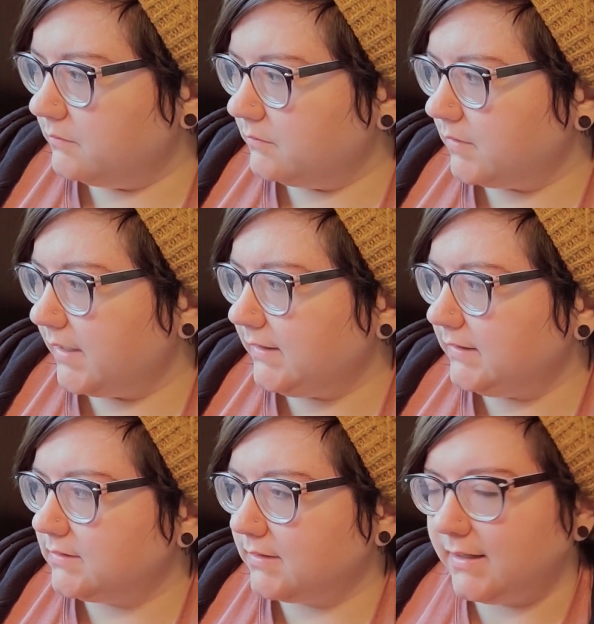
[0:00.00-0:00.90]
I
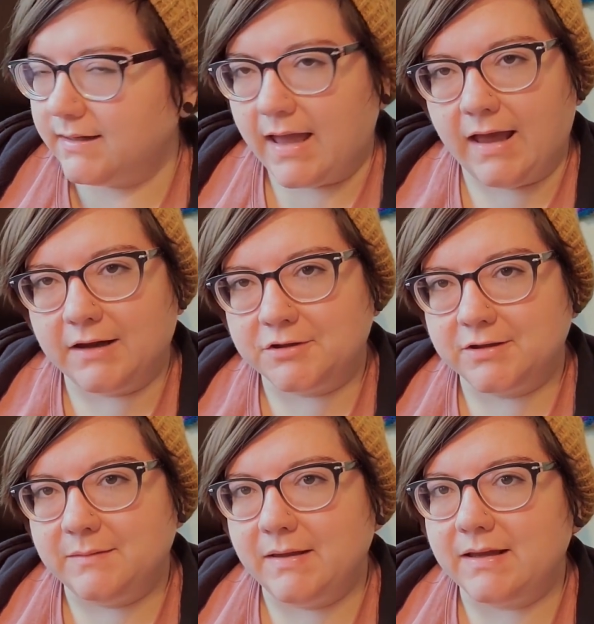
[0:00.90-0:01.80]
need to, like,
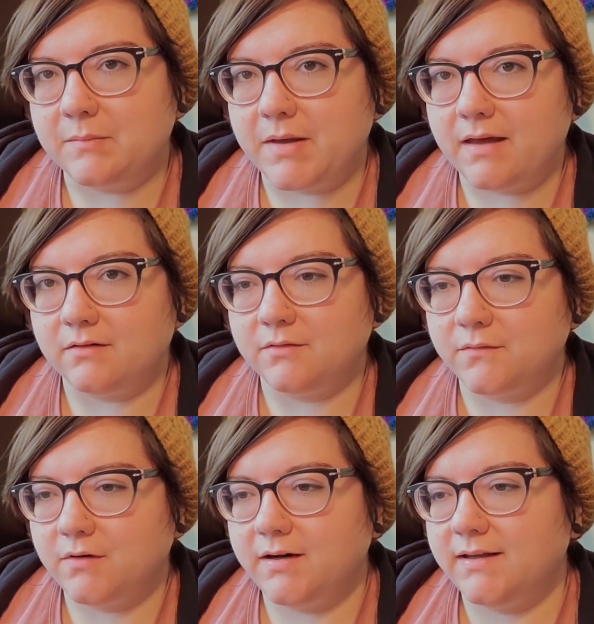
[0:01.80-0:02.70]
actually make a pattern
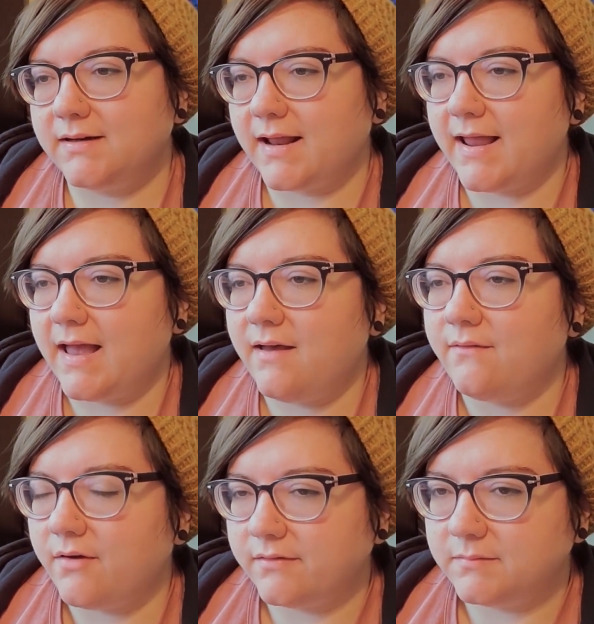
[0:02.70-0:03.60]
for it. I have
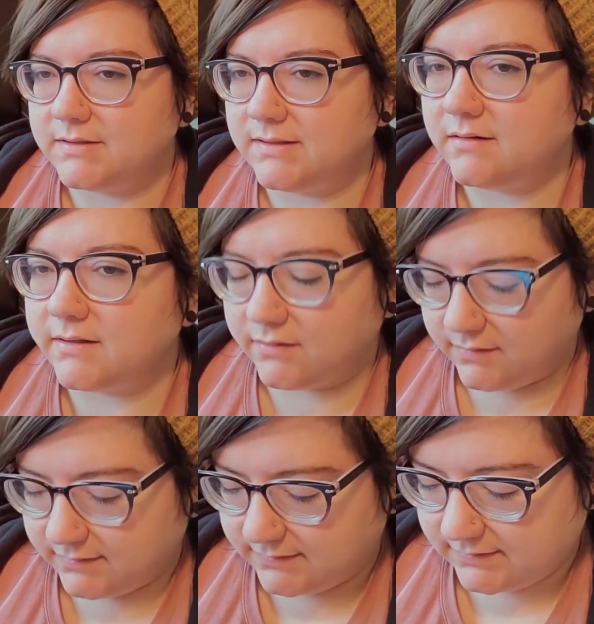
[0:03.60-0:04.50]
all the
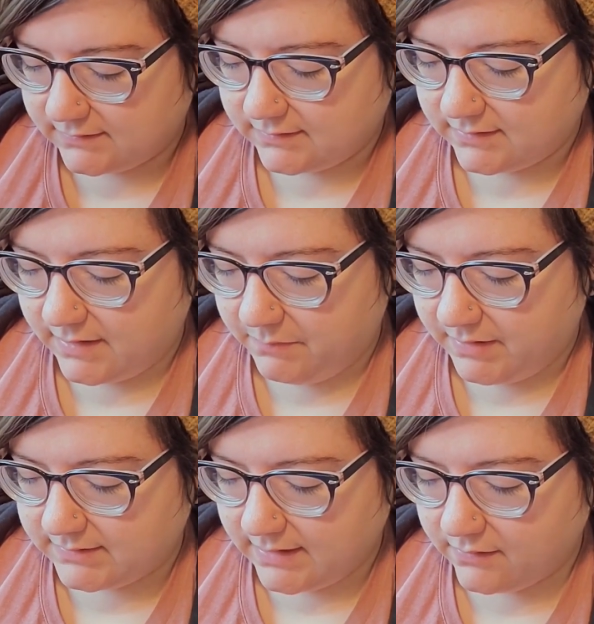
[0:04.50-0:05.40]
materials. I
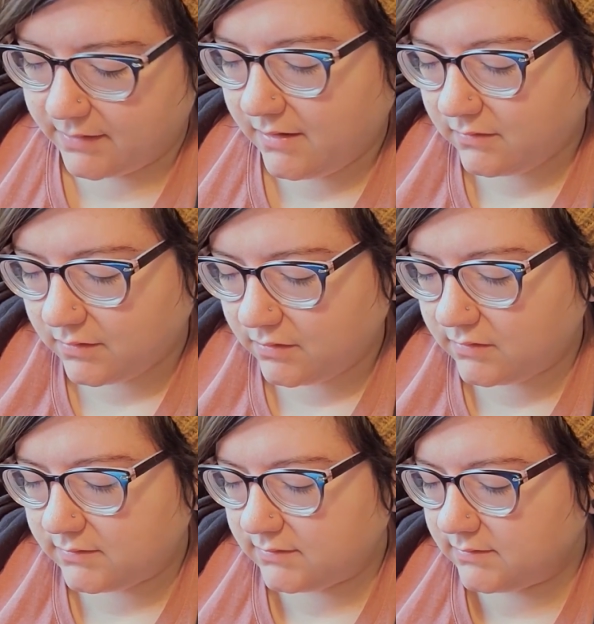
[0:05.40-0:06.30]
picked out
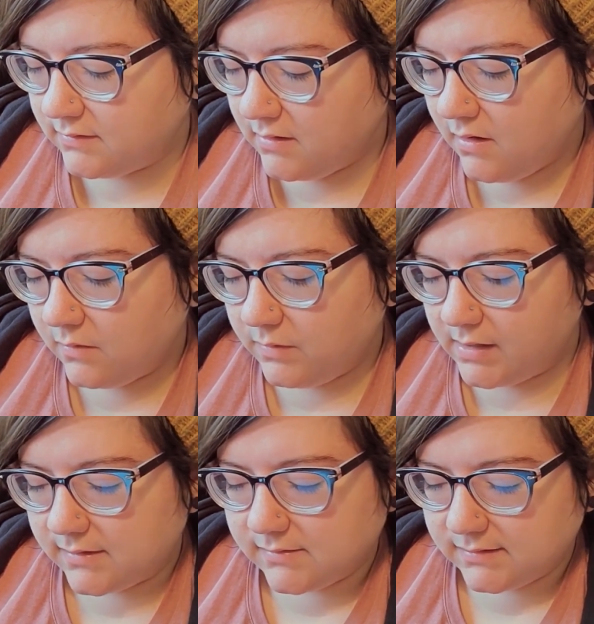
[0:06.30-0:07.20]
colors. We
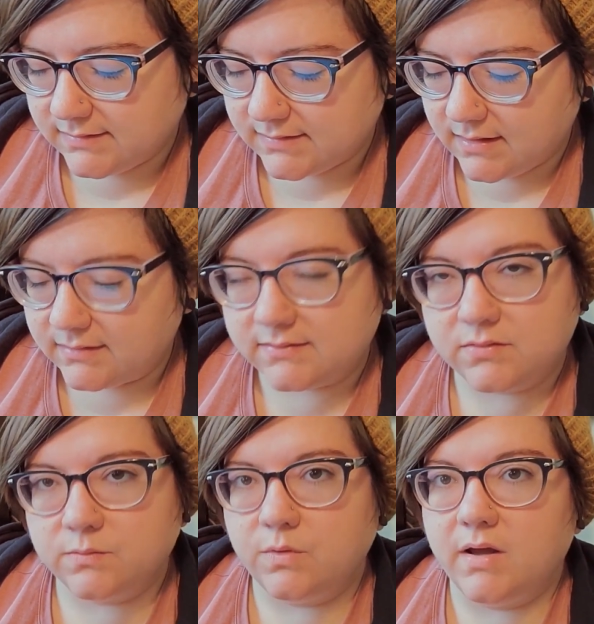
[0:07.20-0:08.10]
kind of
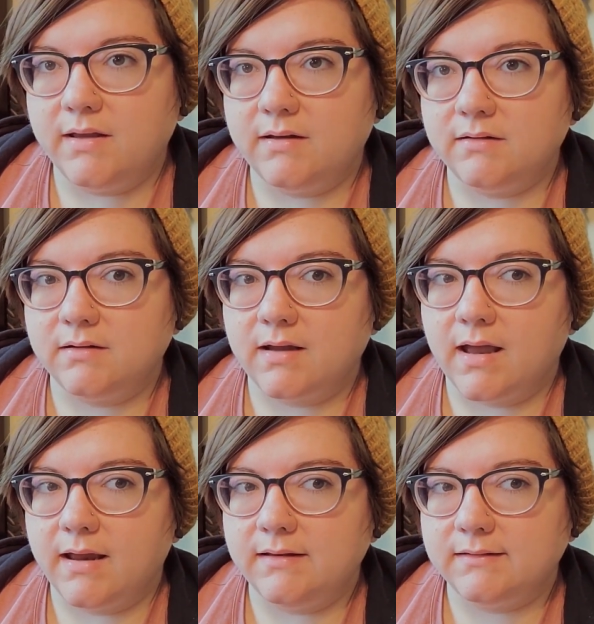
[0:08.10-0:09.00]
discussed what
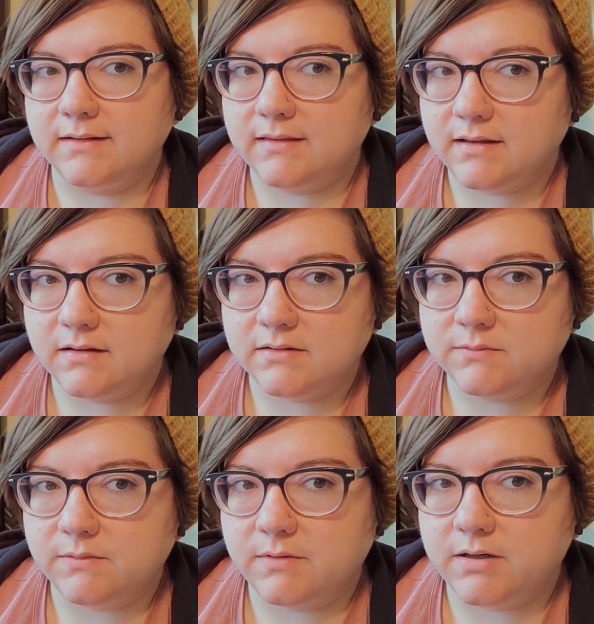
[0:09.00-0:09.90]
kinds of things
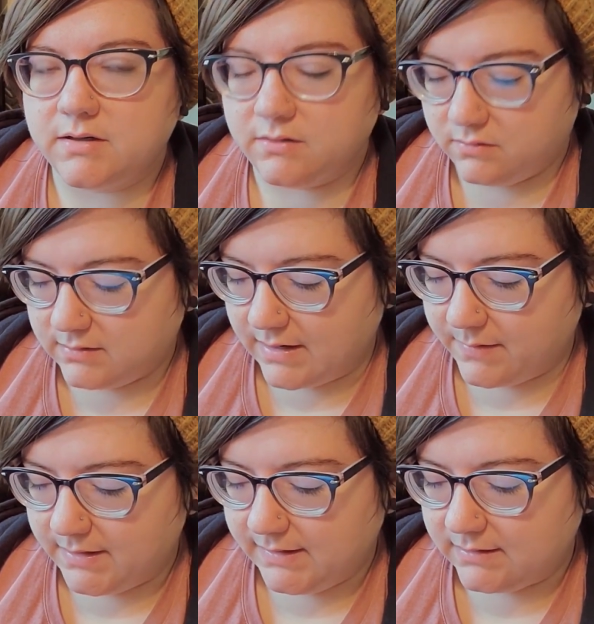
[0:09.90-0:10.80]
we want to do. Now
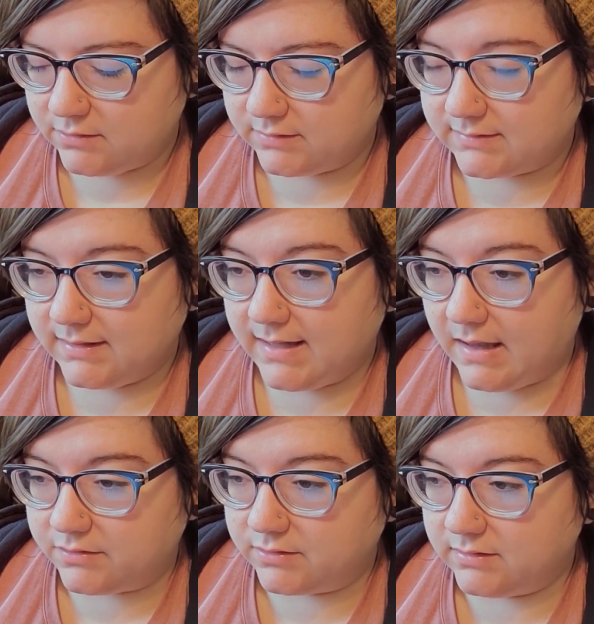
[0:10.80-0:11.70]
I need to just, like,
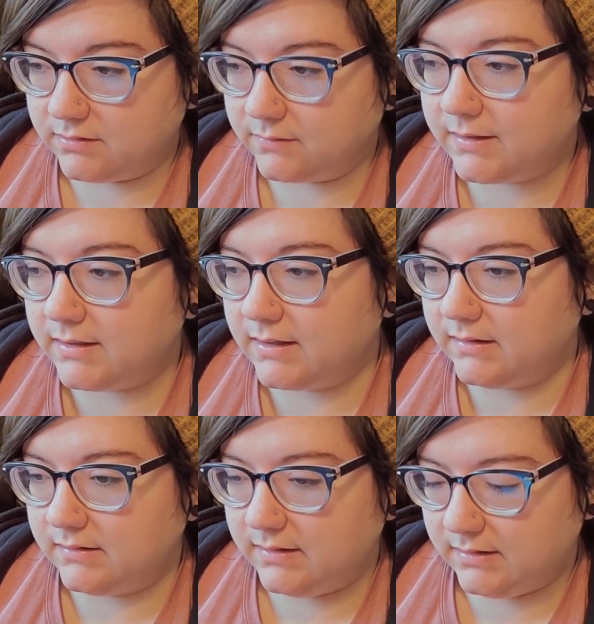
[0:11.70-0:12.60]
actually do it,
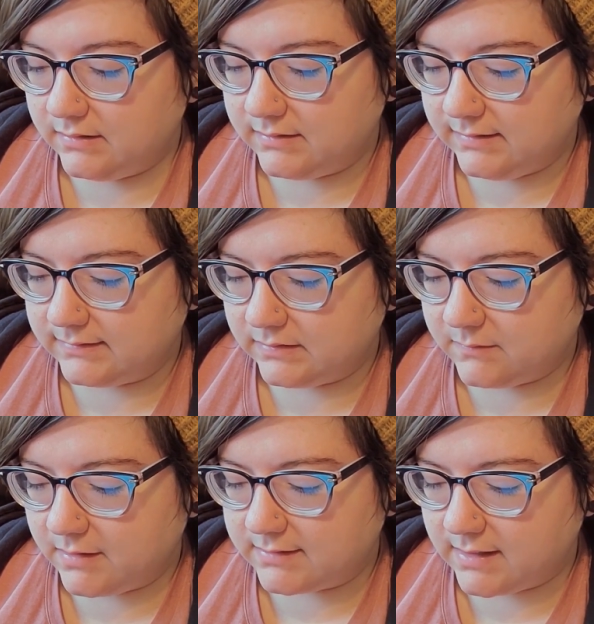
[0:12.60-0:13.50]
and in a decent
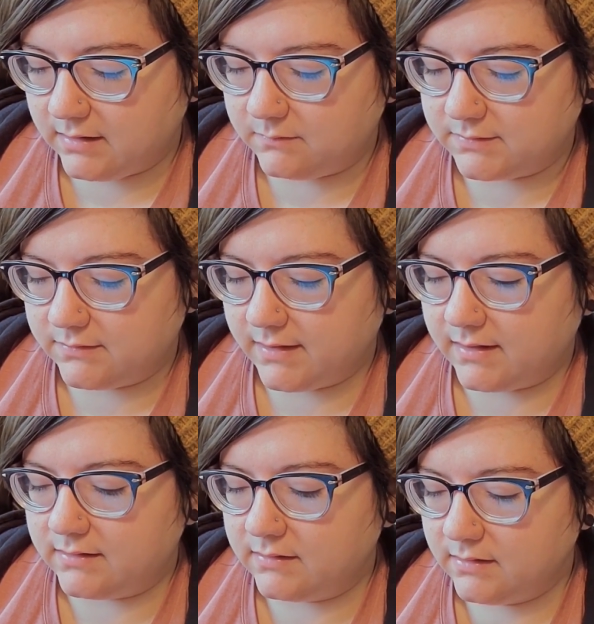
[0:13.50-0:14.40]
amount of time, so
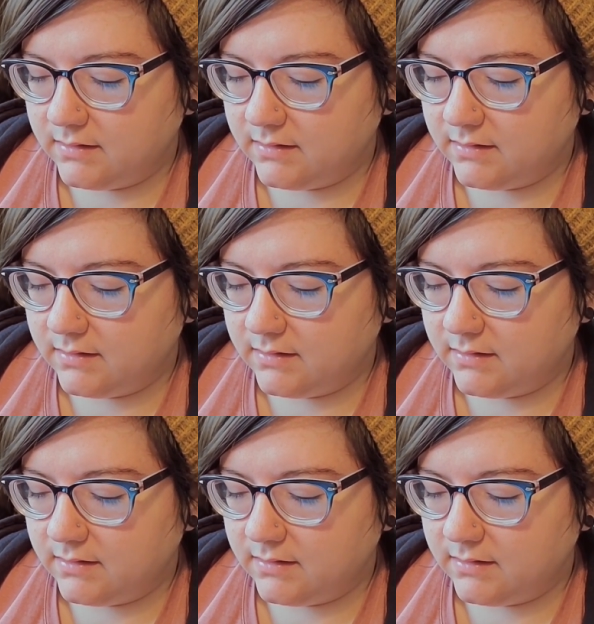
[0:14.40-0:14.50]
that,